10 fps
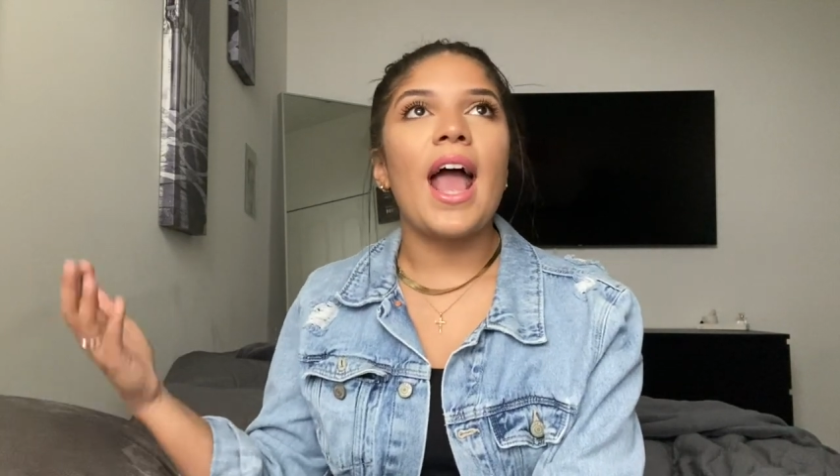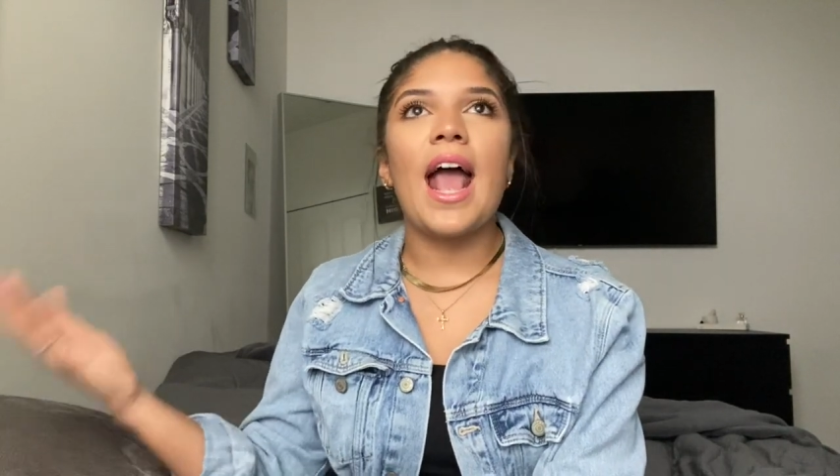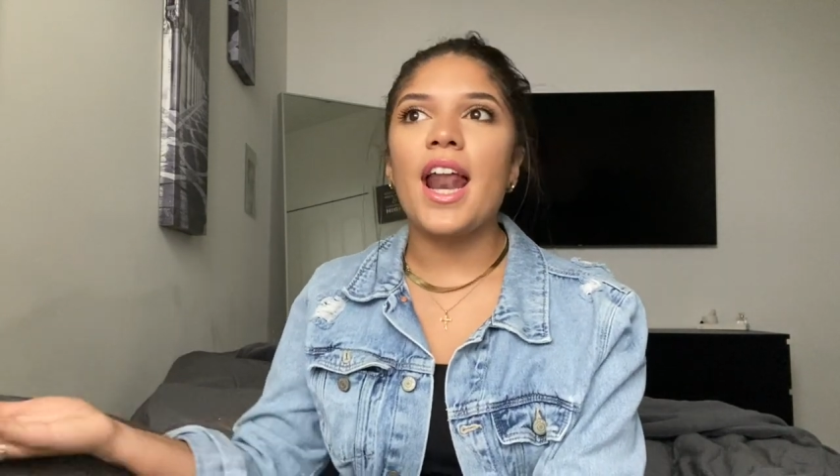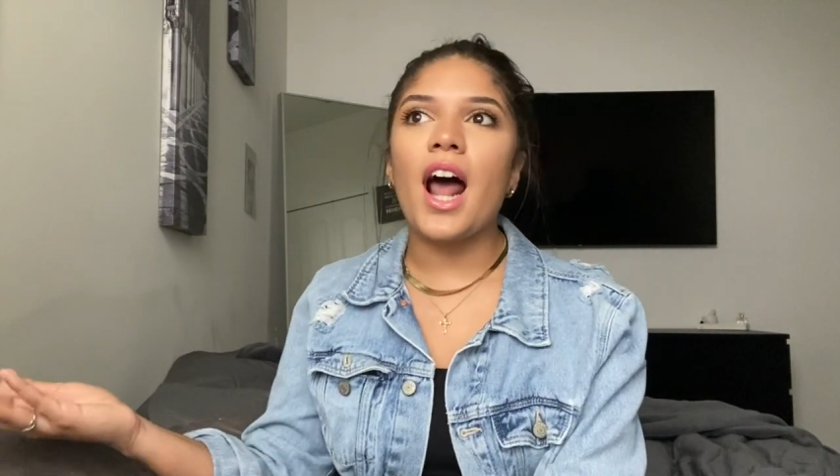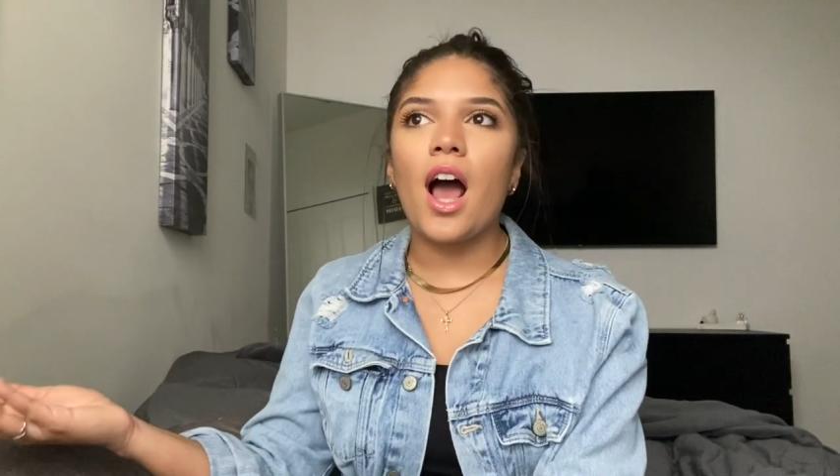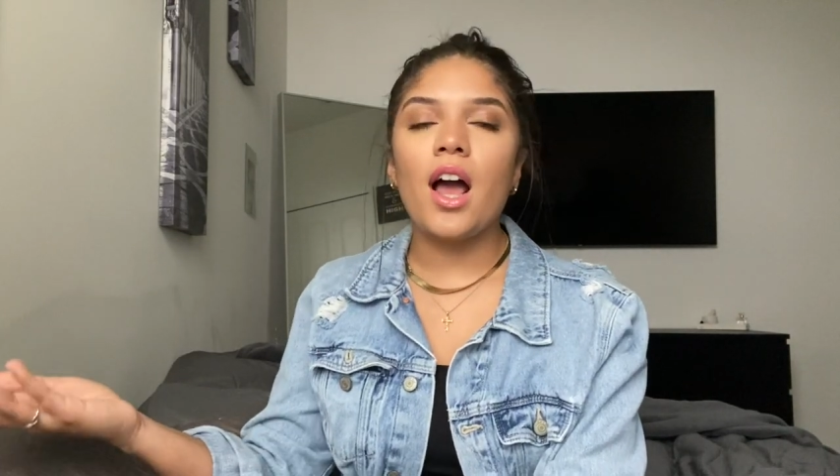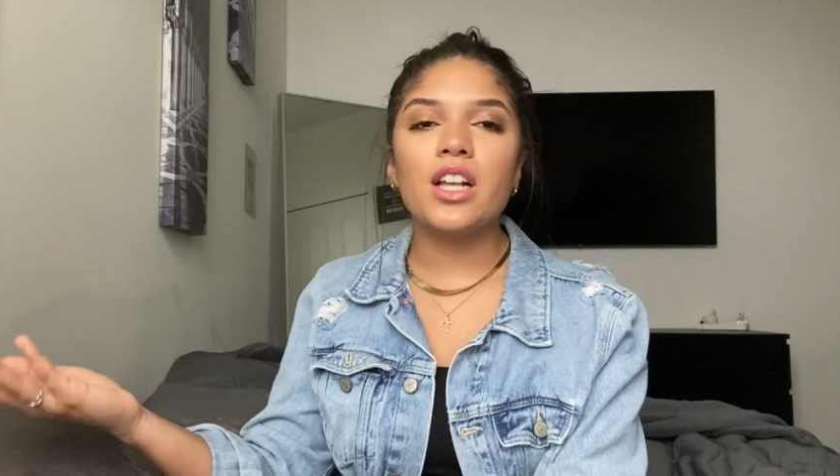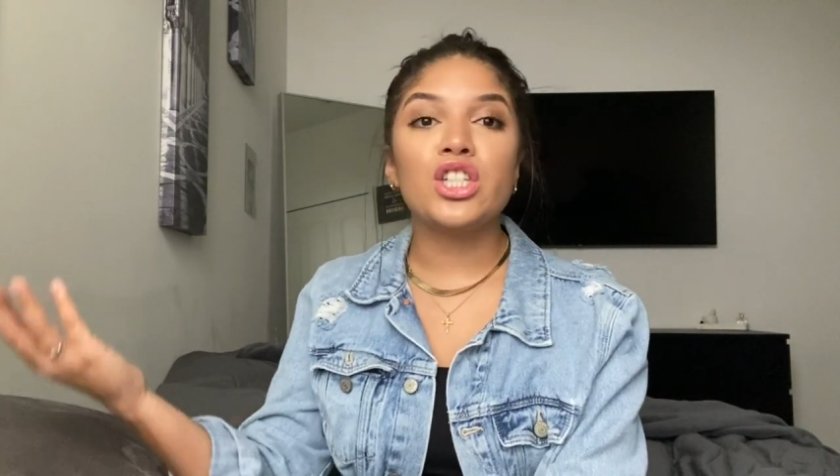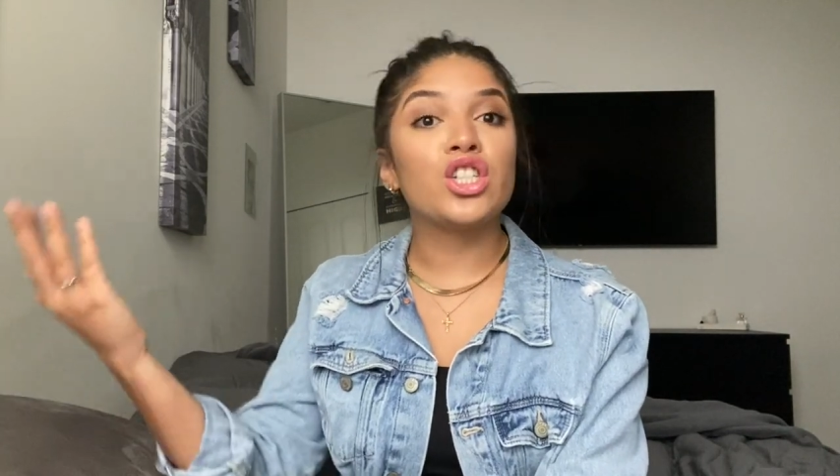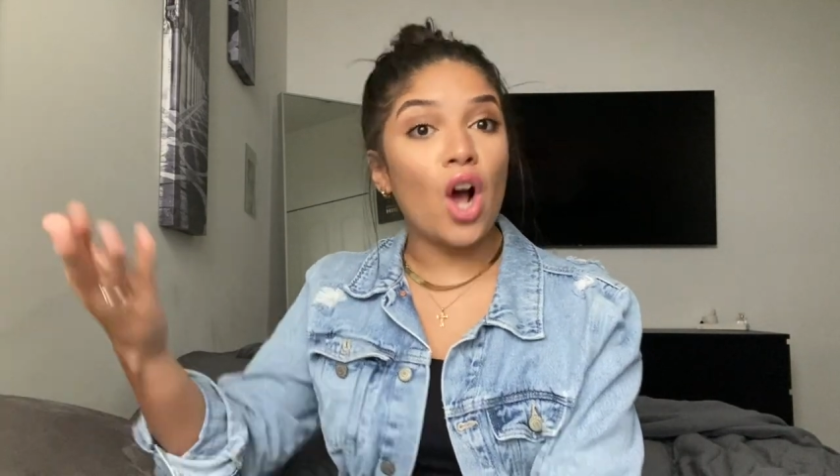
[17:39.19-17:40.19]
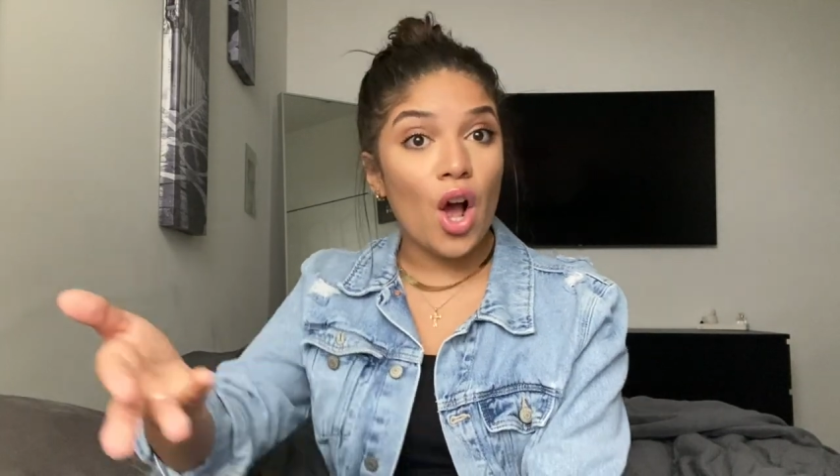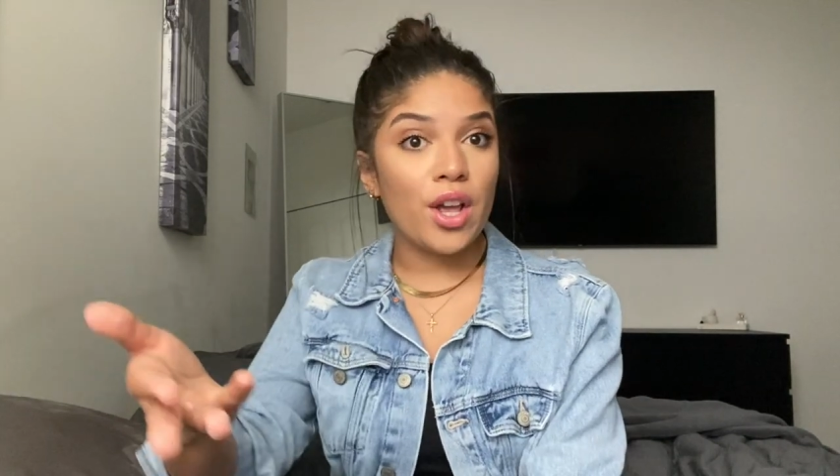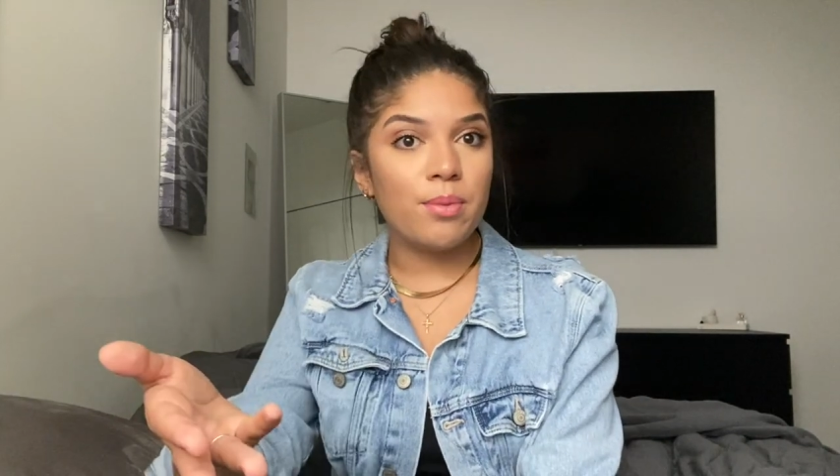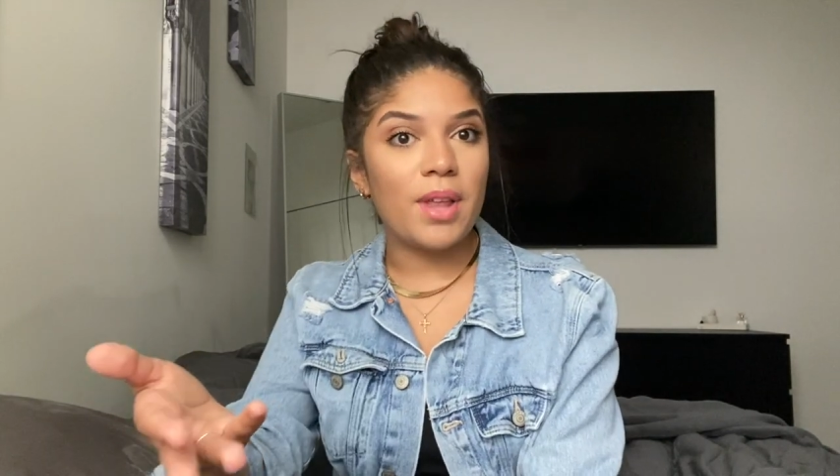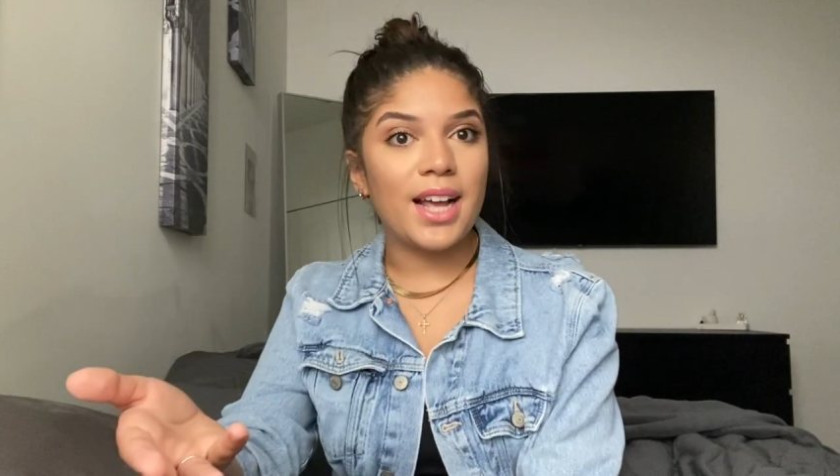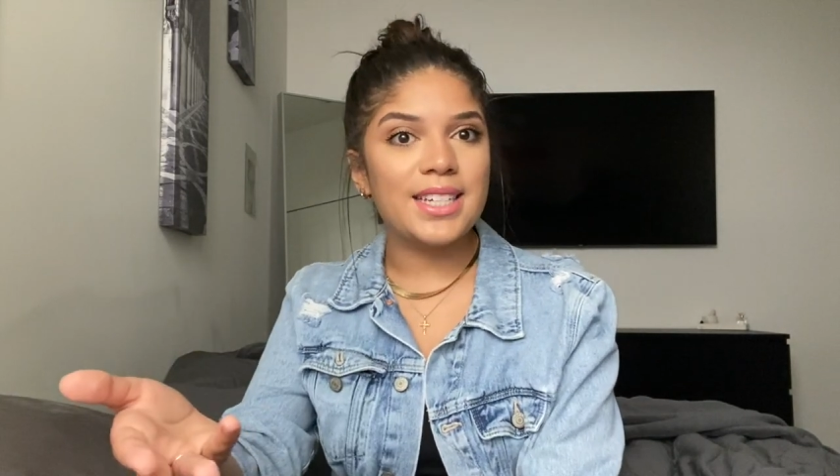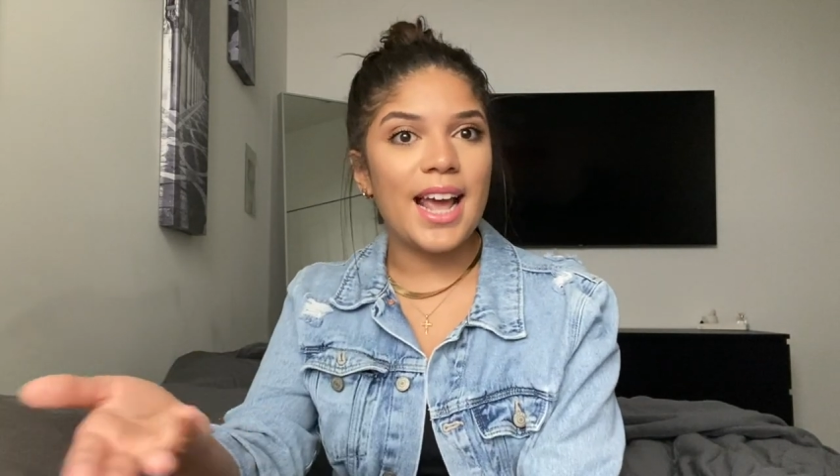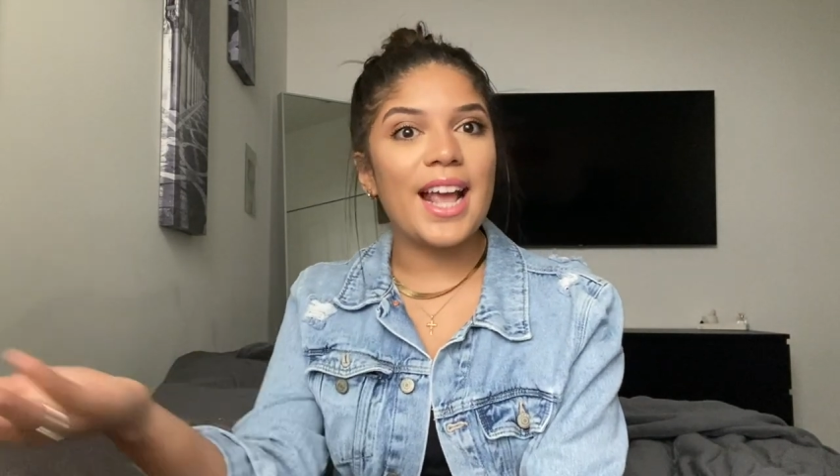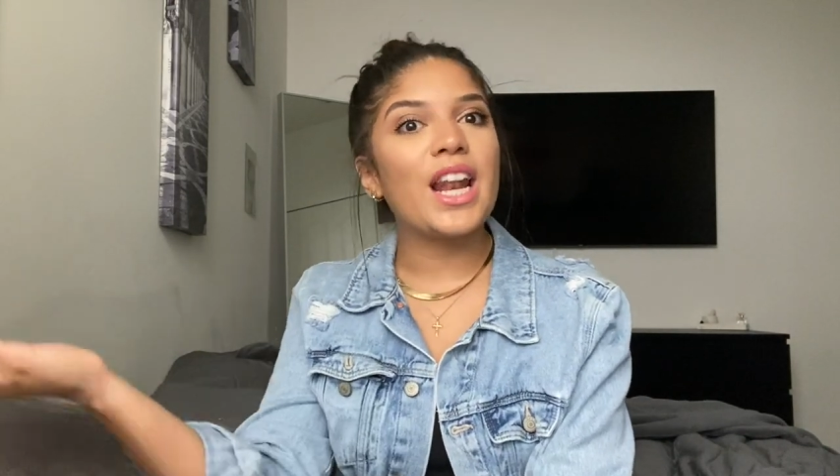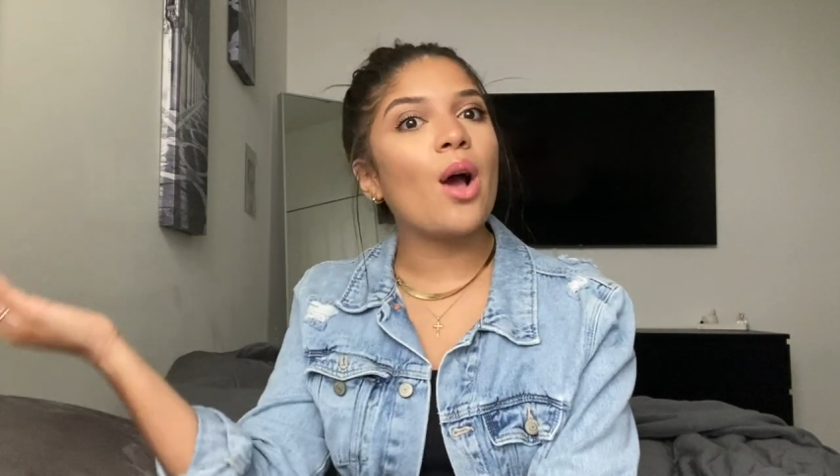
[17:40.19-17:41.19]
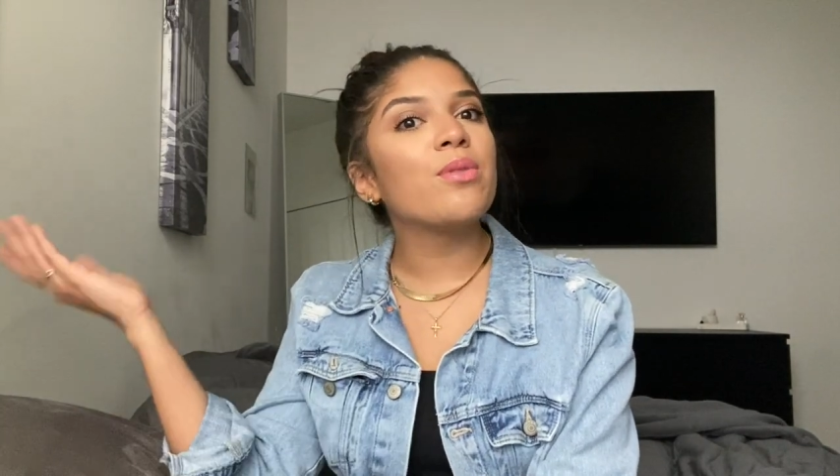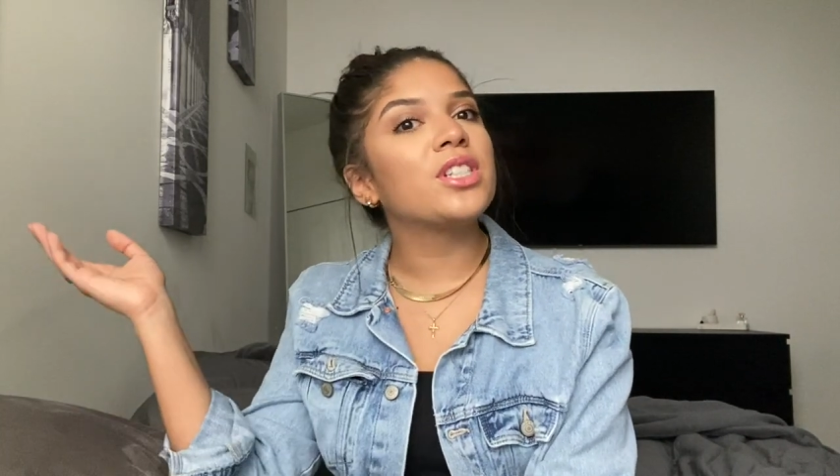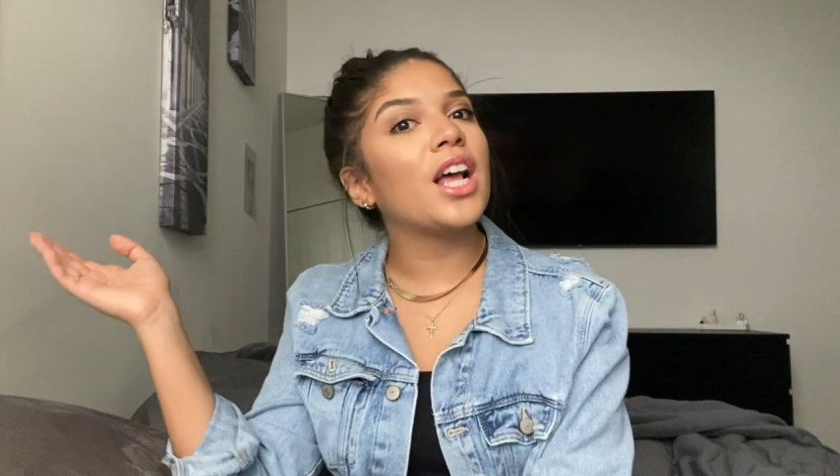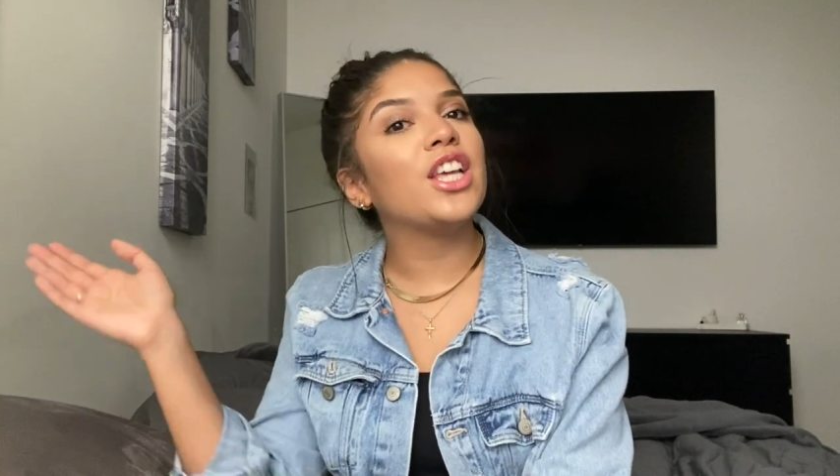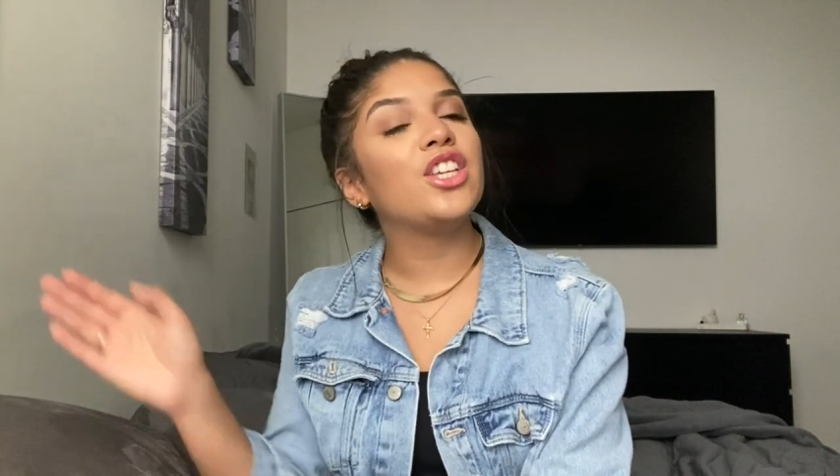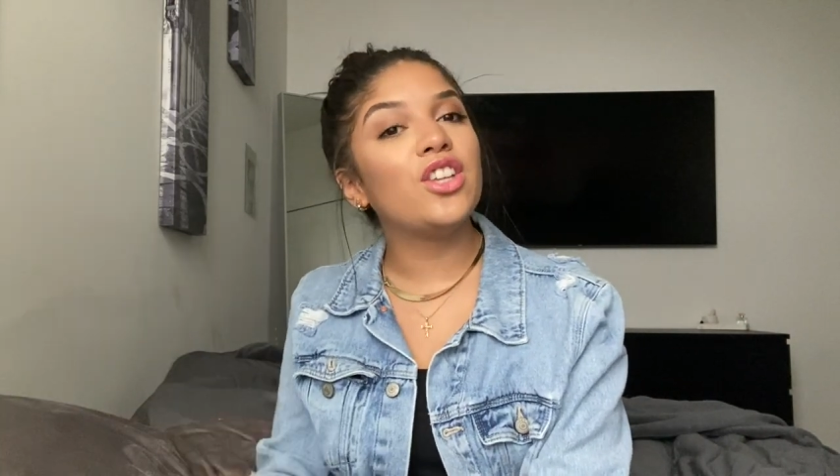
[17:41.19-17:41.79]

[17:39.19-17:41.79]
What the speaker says: and I saw him that day, and I was like,